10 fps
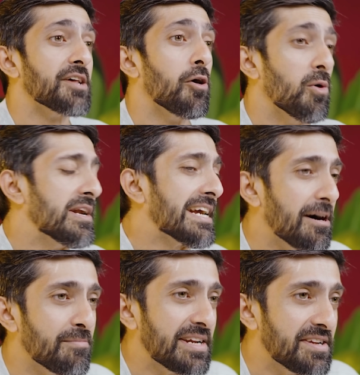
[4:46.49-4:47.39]
a holding
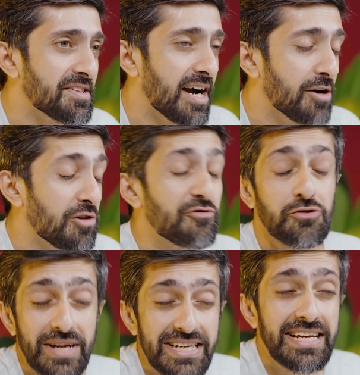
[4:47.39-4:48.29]
company discount of
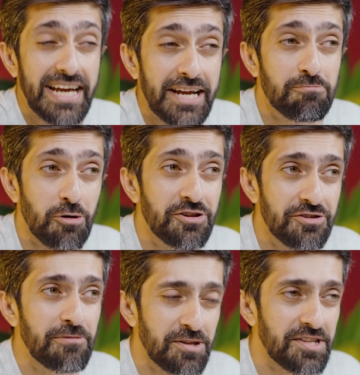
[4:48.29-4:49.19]

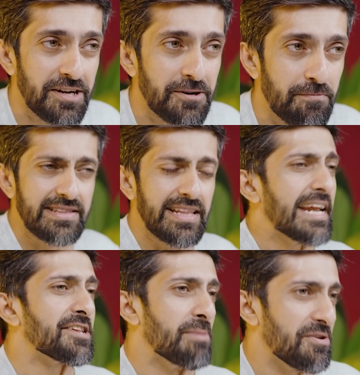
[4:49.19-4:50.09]
28.3%. The
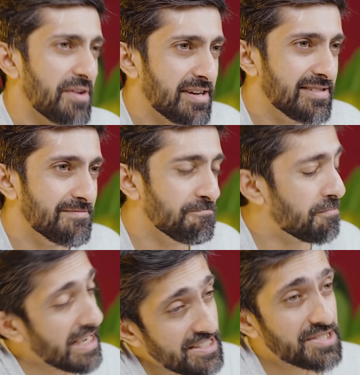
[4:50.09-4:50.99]
next metric,
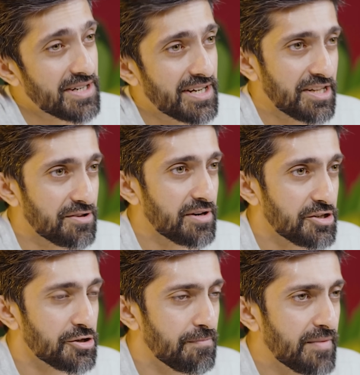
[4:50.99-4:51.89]
price to earnings
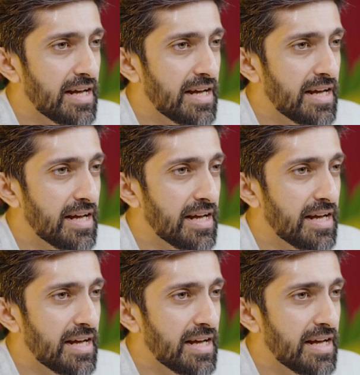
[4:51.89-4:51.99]
ratio.